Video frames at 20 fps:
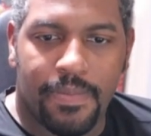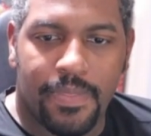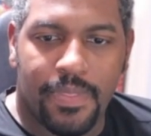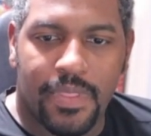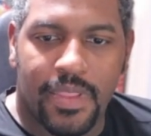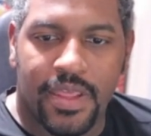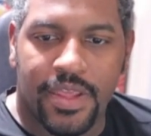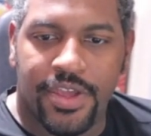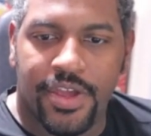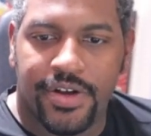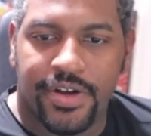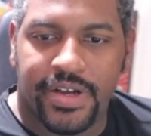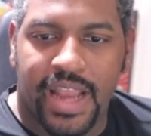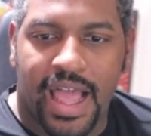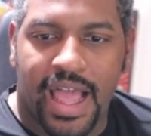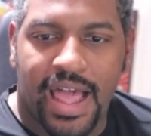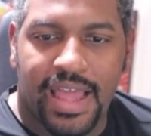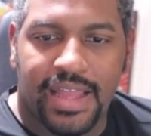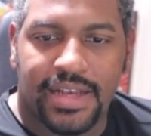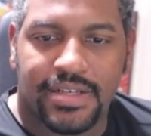You're
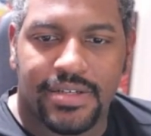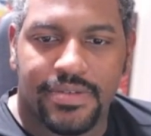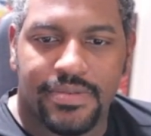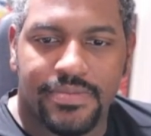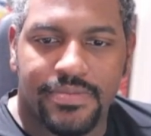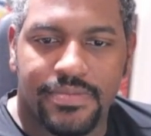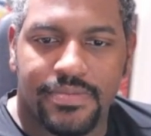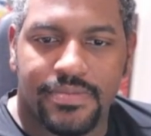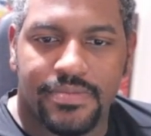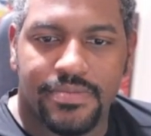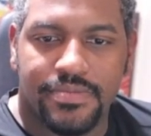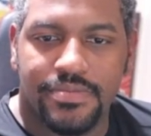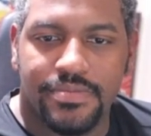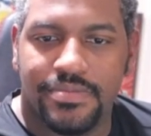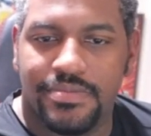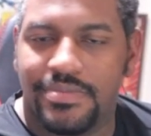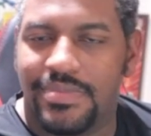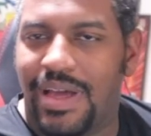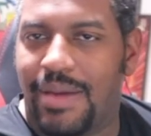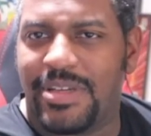not,
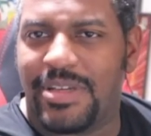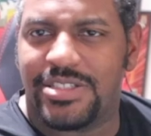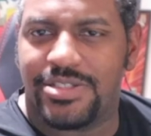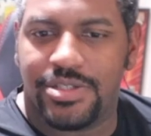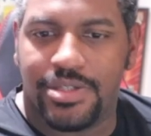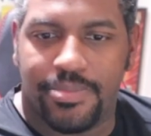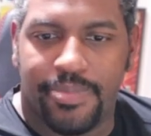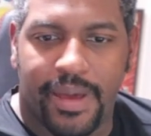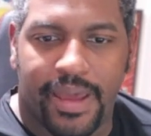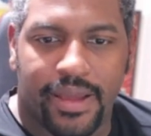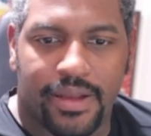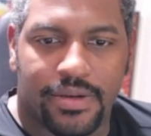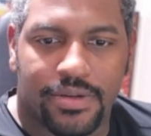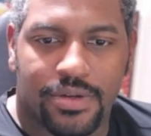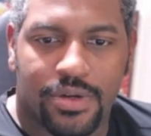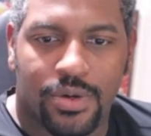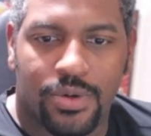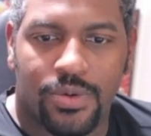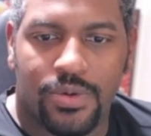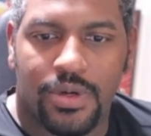I mean, to the pain,
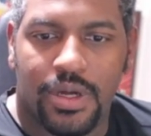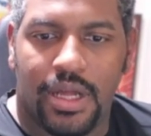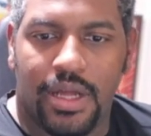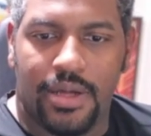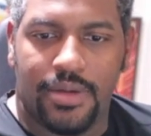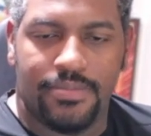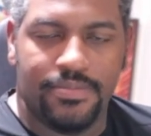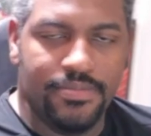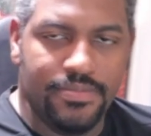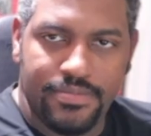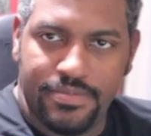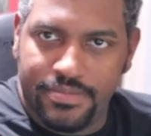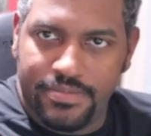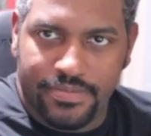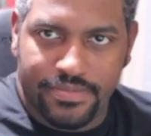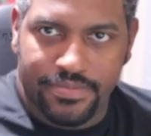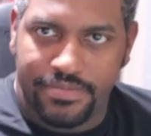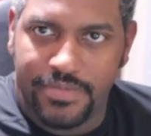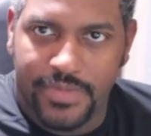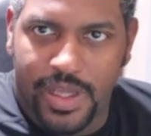cool.
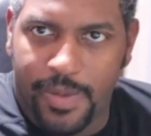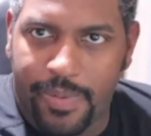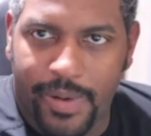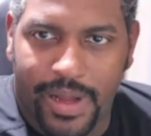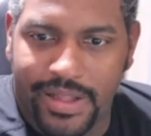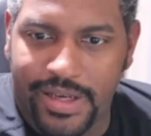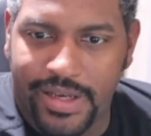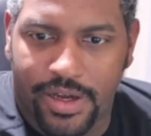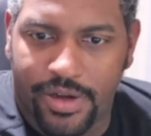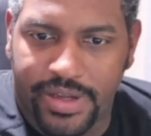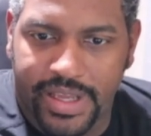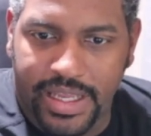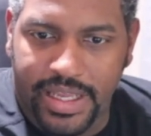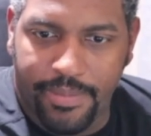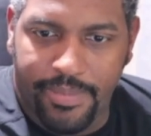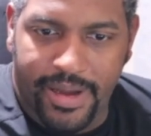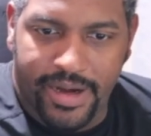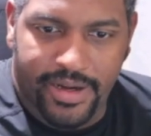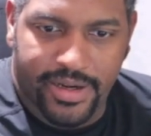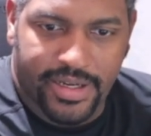You're probably not going to get any
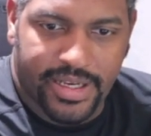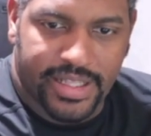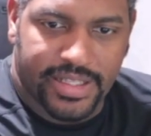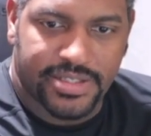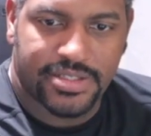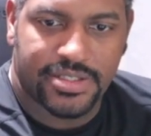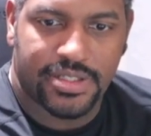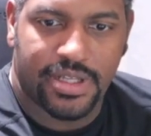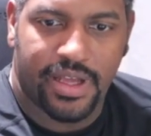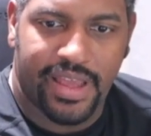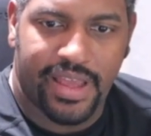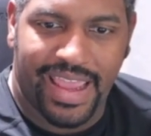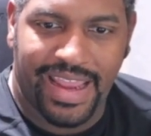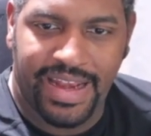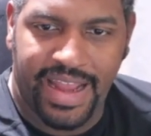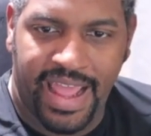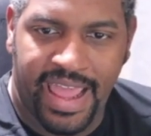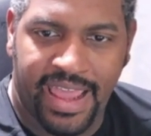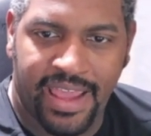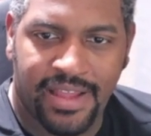better than this.
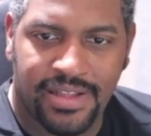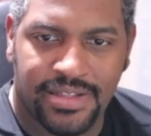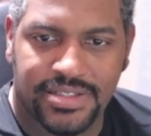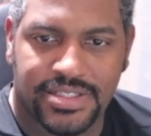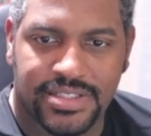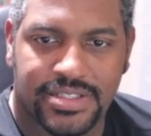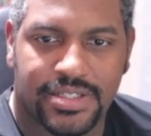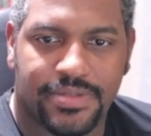Enhanced.